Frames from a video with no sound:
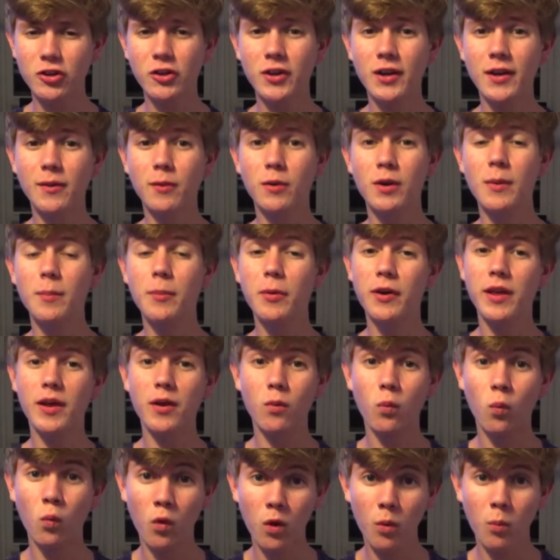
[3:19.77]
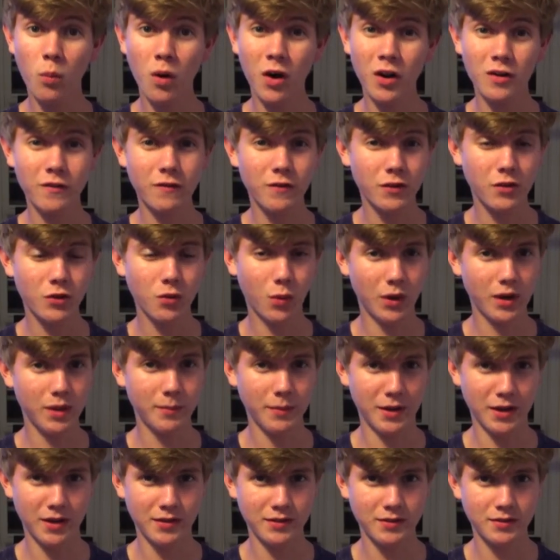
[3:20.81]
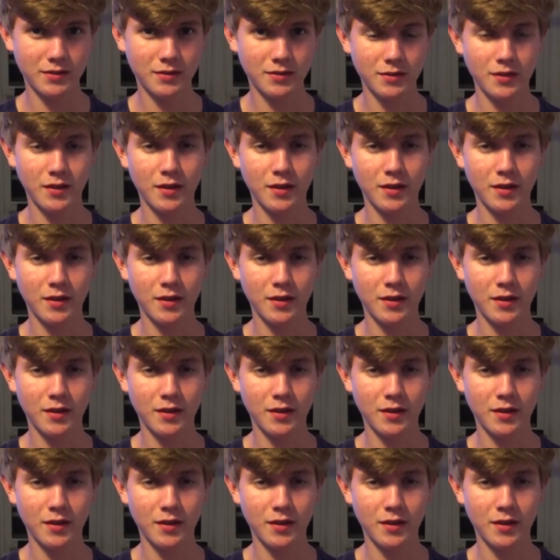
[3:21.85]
you're going to want to put it in warm water for 20 minutes.